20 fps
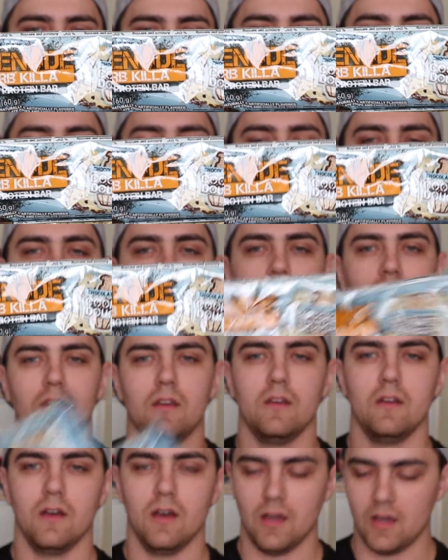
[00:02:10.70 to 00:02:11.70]
right there
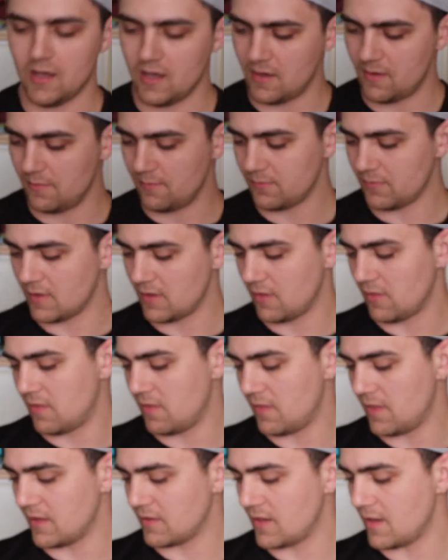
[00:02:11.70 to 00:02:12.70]
um,
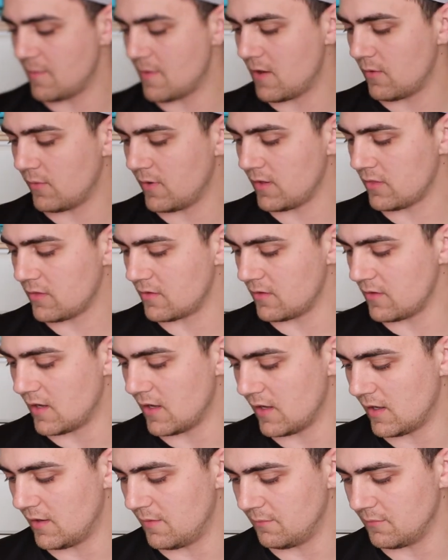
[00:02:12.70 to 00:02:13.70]
that they came out with,
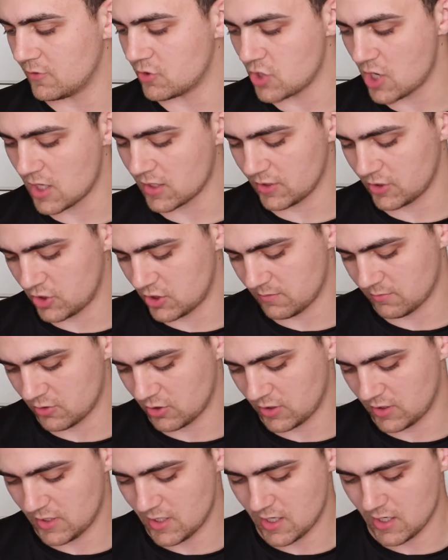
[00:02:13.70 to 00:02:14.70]
um, chocolate chip
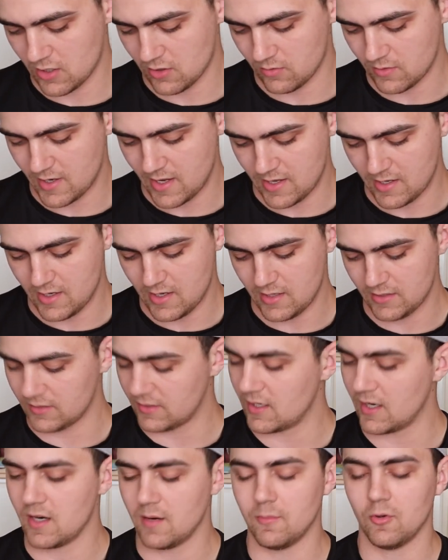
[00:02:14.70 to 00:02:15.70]
cookie dough
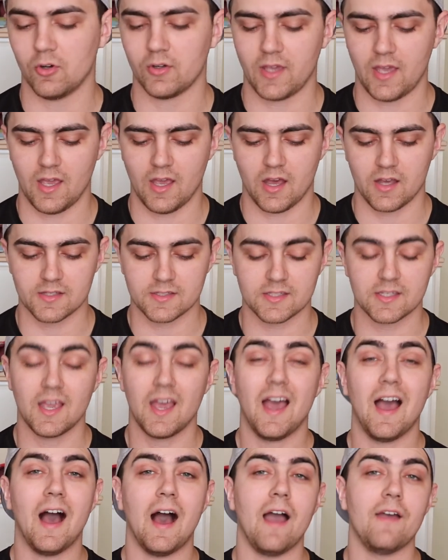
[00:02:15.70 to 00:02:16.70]
and caramel
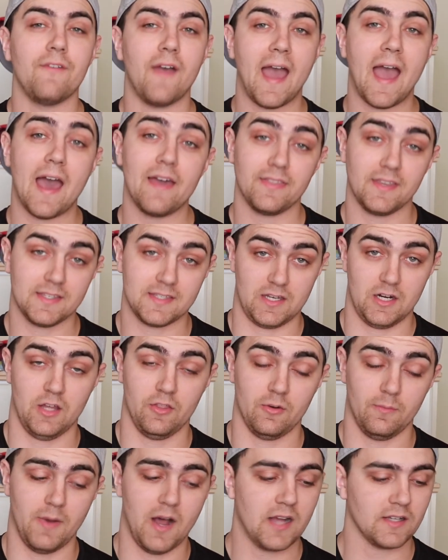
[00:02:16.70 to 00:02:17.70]
chaos. I've had these in
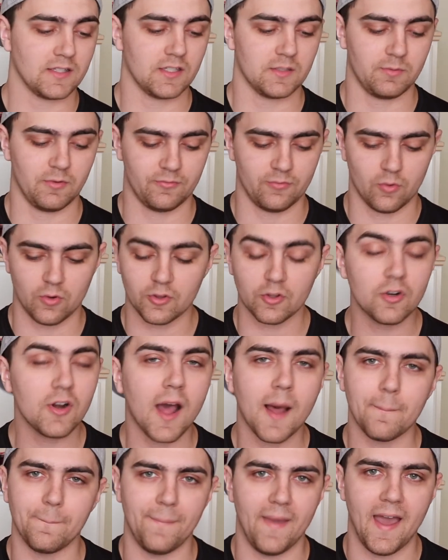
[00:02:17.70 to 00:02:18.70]
other boxes before. They're
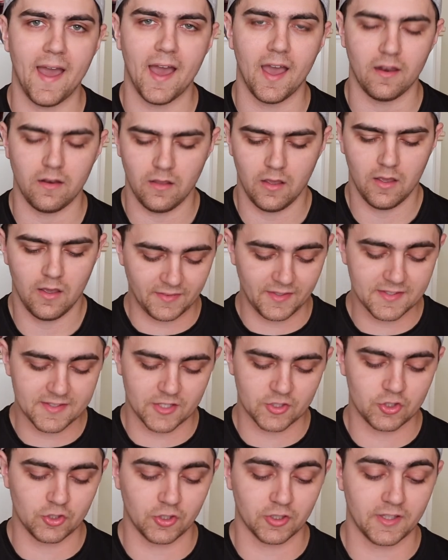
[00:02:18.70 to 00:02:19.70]
not bad. These
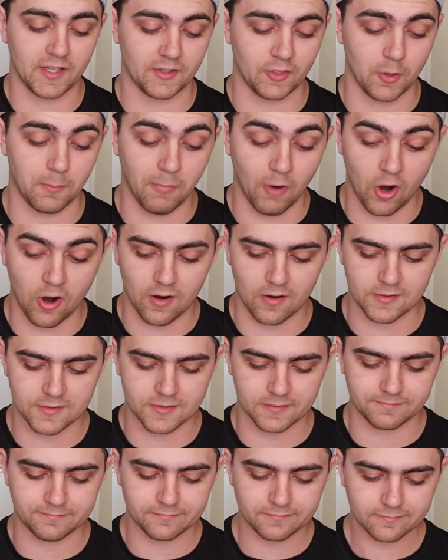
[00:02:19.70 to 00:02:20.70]
actually look like they're
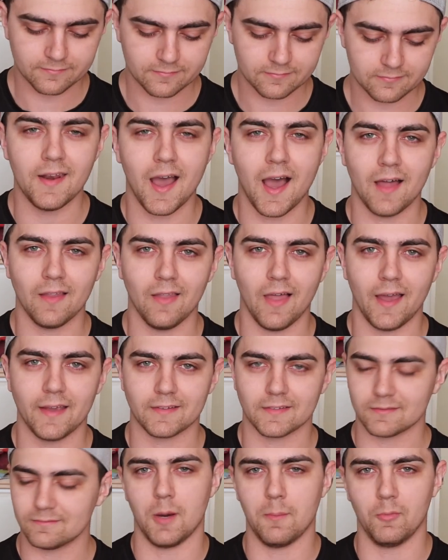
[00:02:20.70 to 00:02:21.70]
bars and not
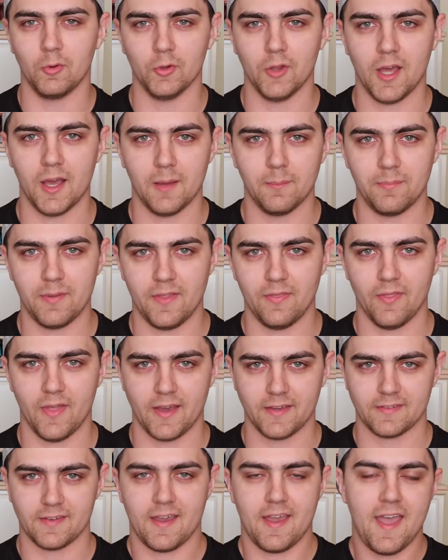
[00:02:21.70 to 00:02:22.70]
like jumbled up and
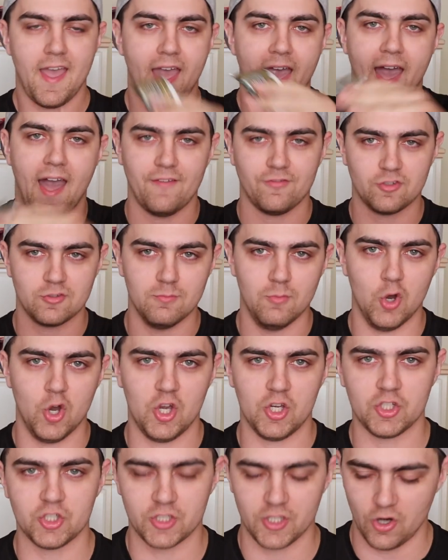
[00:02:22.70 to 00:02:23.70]
like half
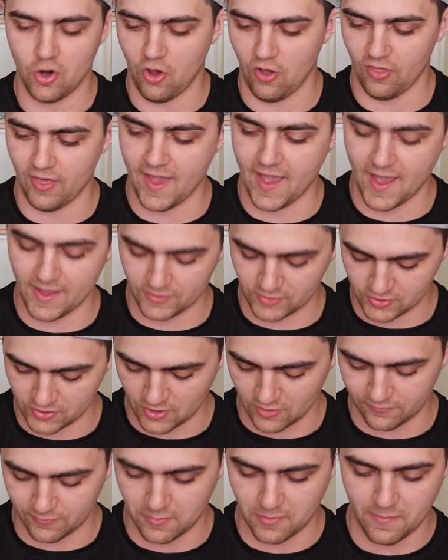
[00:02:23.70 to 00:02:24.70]
smushed and all that,
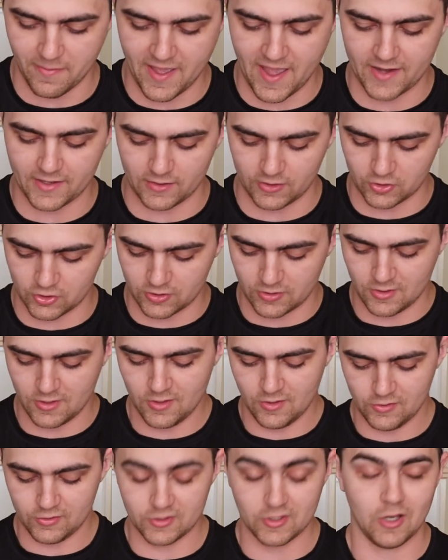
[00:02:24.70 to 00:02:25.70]
so from the package.
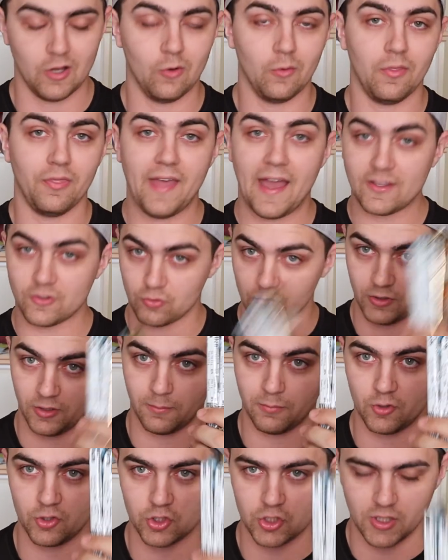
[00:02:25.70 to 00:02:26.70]
So that's really
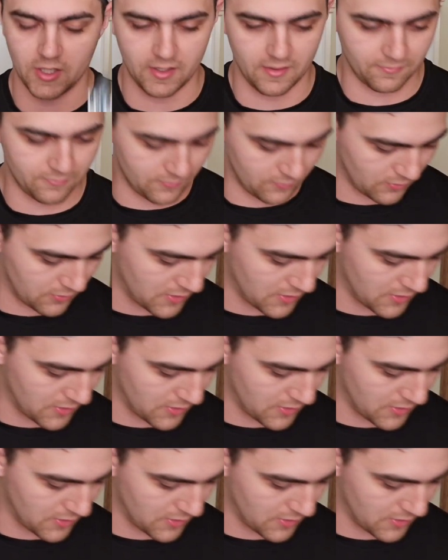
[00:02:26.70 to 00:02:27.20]
appreciated.